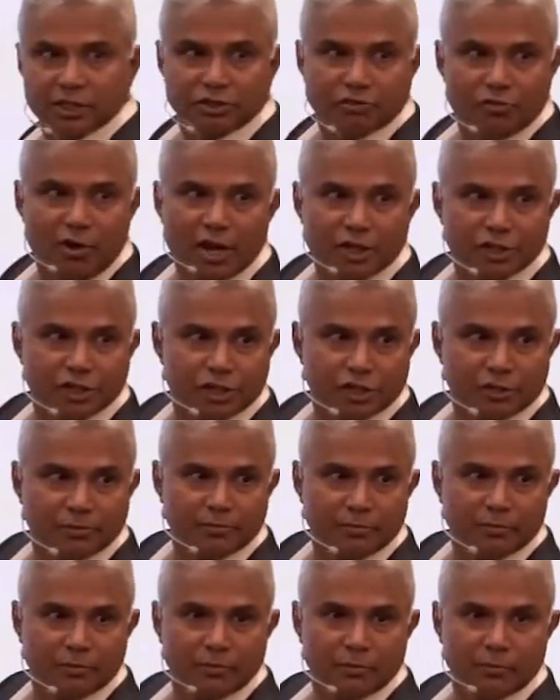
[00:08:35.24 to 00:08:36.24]
that strategy?
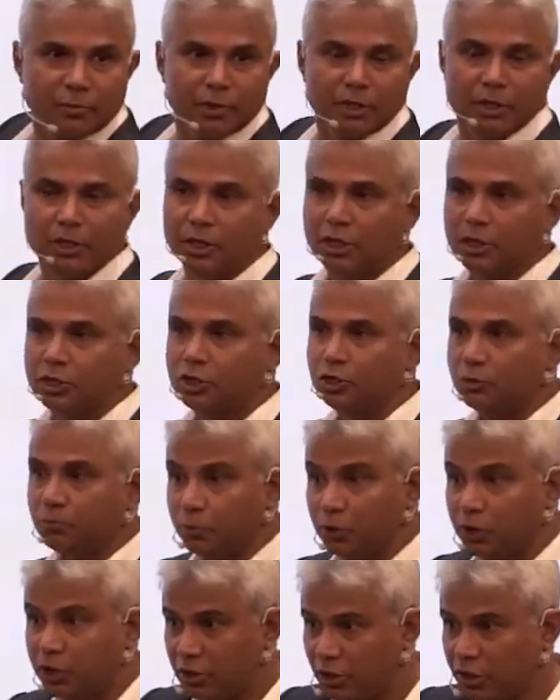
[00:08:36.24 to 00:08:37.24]
So you
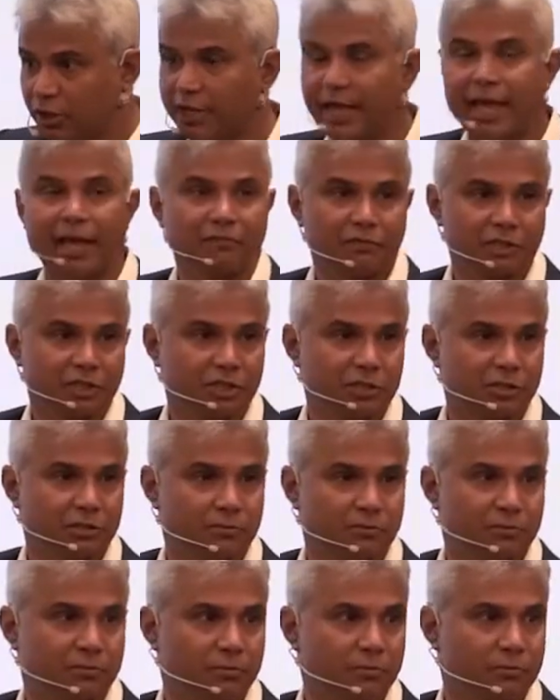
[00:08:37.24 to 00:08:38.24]
put it on the canvas.
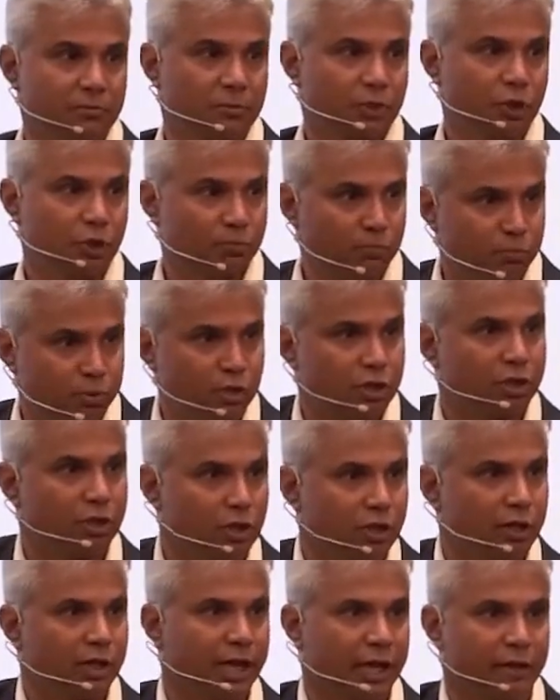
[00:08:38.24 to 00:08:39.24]
You put
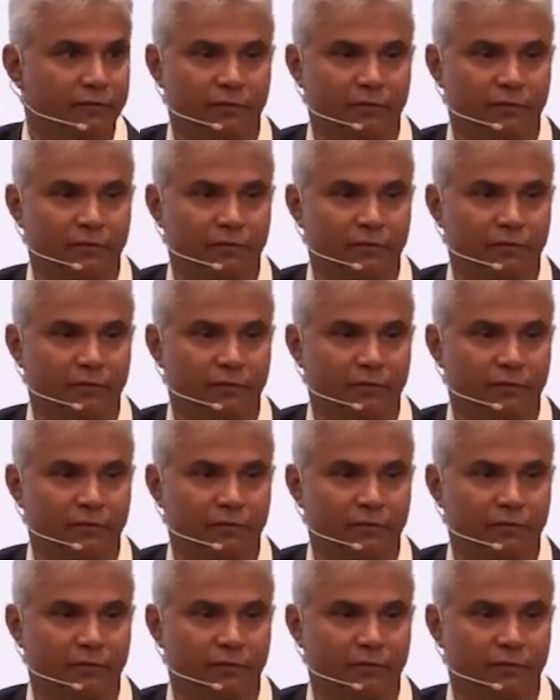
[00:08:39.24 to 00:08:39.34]
it on the